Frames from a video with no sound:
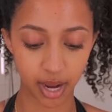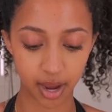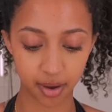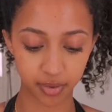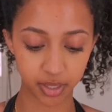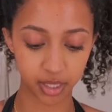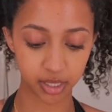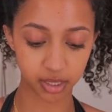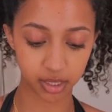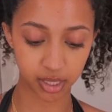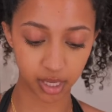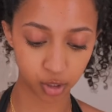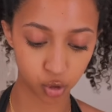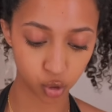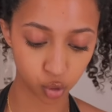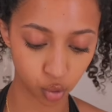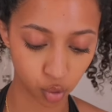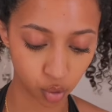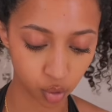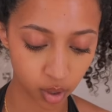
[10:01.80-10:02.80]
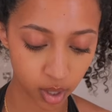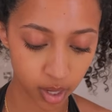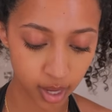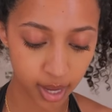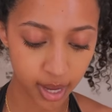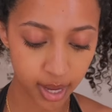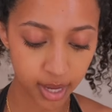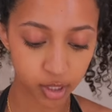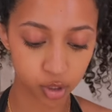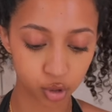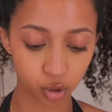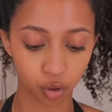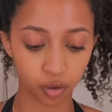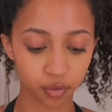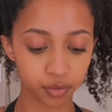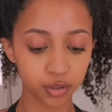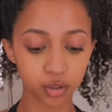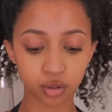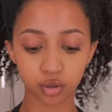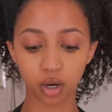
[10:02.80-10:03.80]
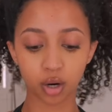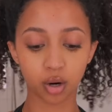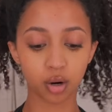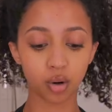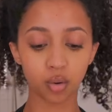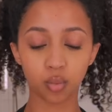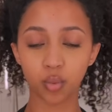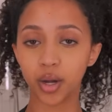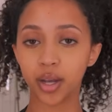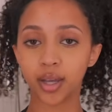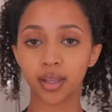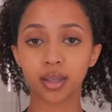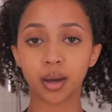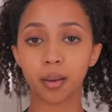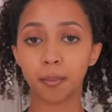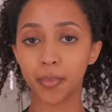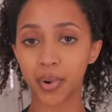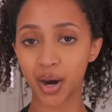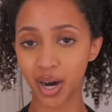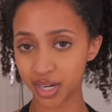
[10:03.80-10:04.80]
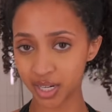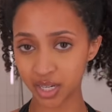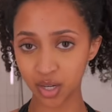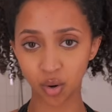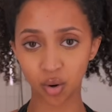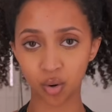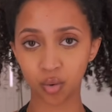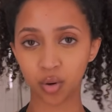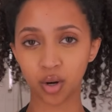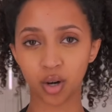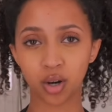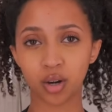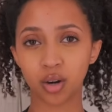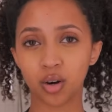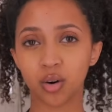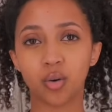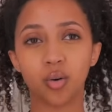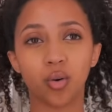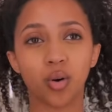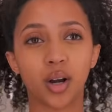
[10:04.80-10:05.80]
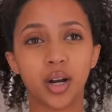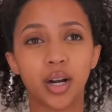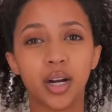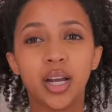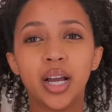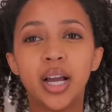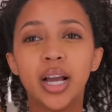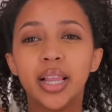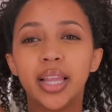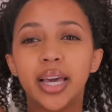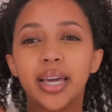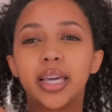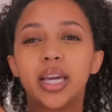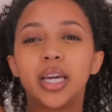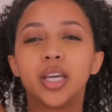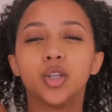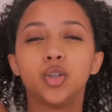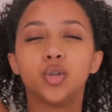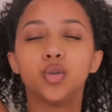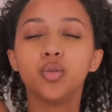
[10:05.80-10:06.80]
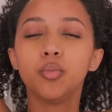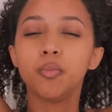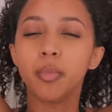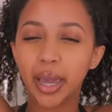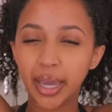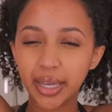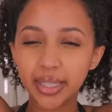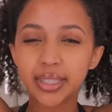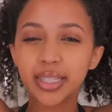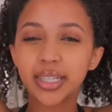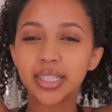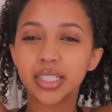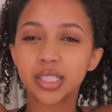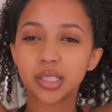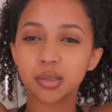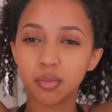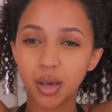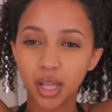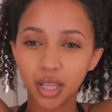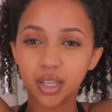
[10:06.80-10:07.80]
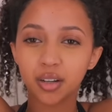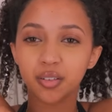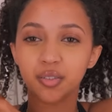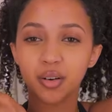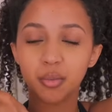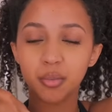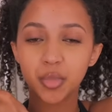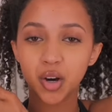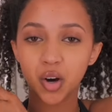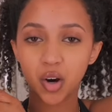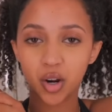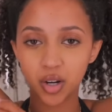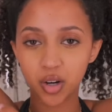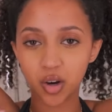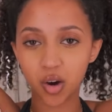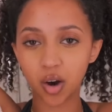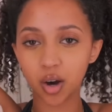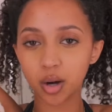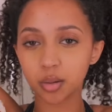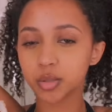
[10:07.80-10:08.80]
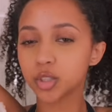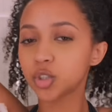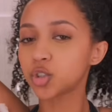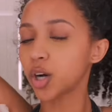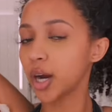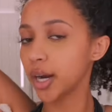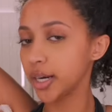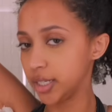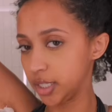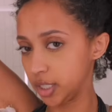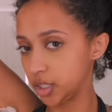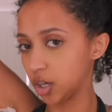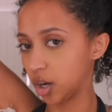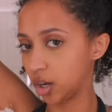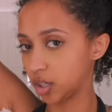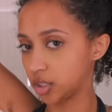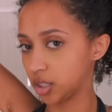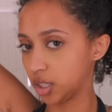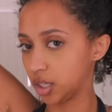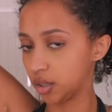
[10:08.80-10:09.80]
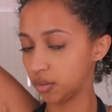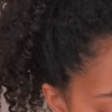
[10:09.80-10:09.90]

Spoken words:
having a schedule. So if you struggle with body odor, or like you mainly smell it from your underarms, try detoxing.